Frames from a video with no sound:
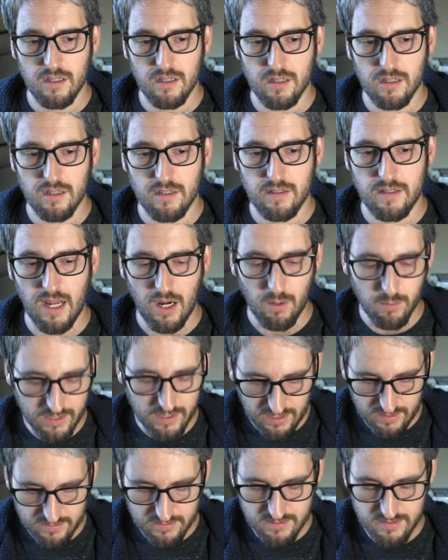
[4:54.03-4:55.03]
now we
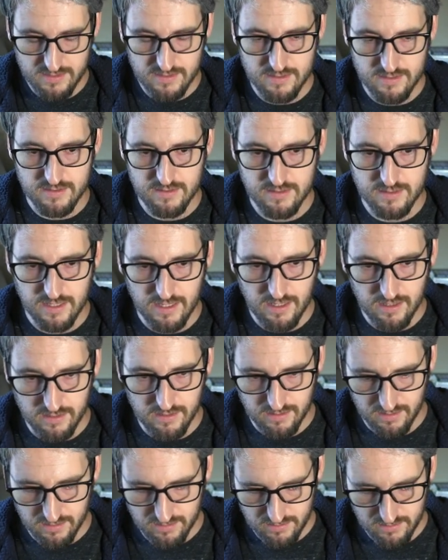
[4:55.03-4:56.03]
can
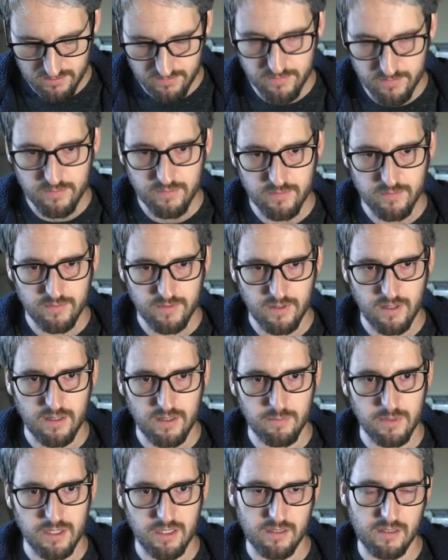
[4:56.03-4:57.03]
still let
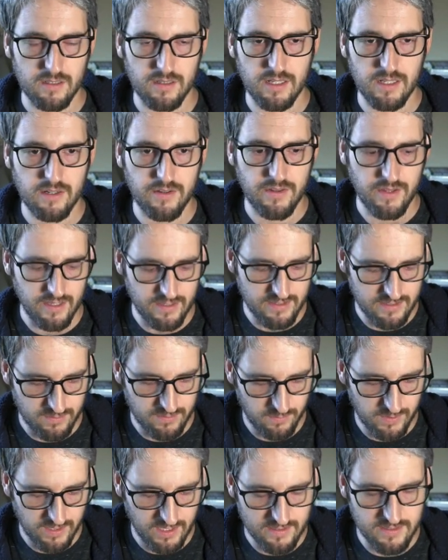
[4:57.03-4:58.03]
me clear this.
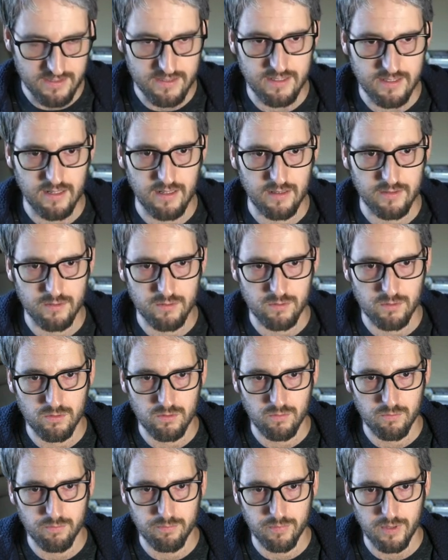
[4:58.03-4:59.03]
We can still
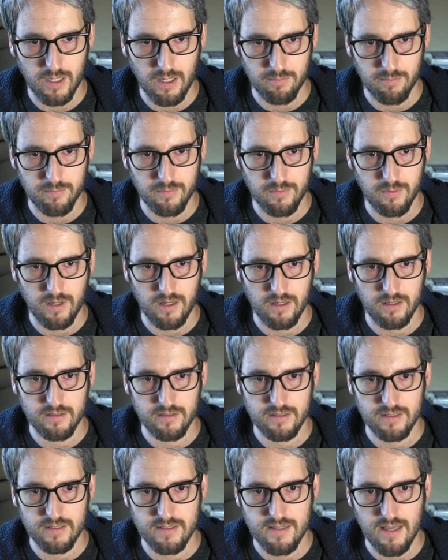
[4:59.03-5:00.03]
do pub run
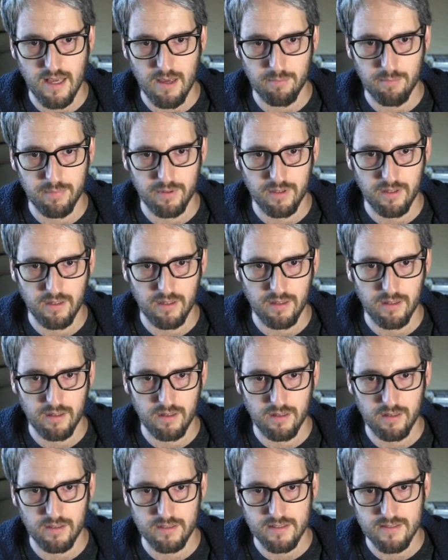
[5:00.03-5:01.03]

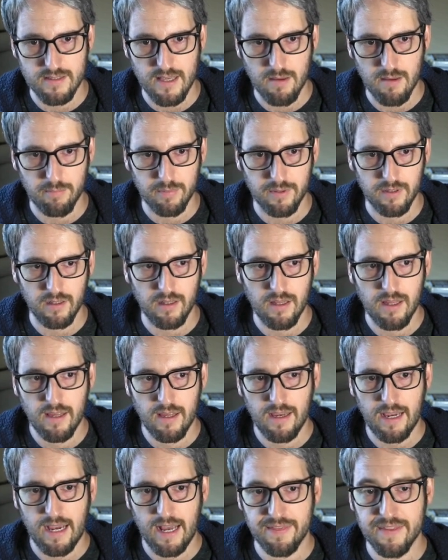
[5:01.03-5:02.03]
example,
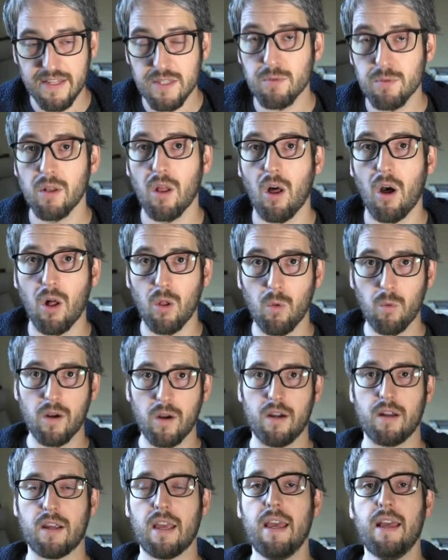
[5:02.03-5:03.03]
and this will all
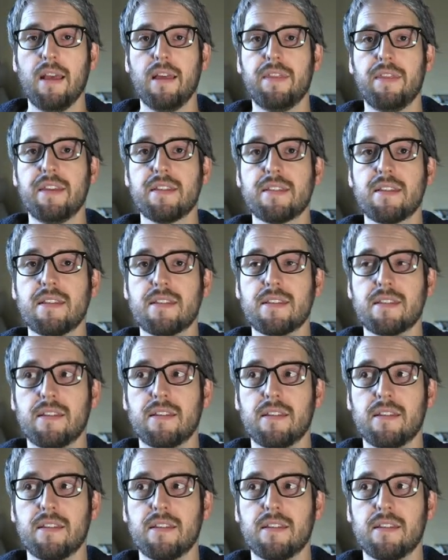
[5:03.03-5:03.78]
work. This is